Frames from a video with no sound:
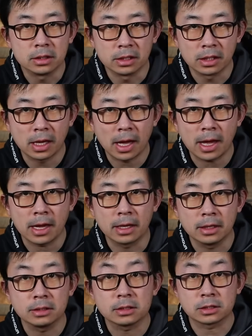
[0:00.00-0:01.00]
the
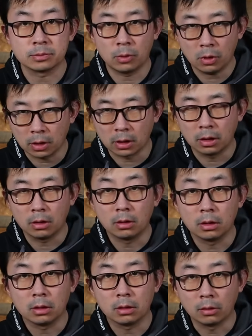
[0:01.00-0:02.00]
A smaller,
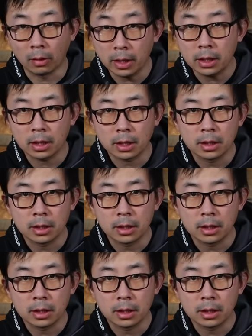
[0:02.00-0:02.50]
right?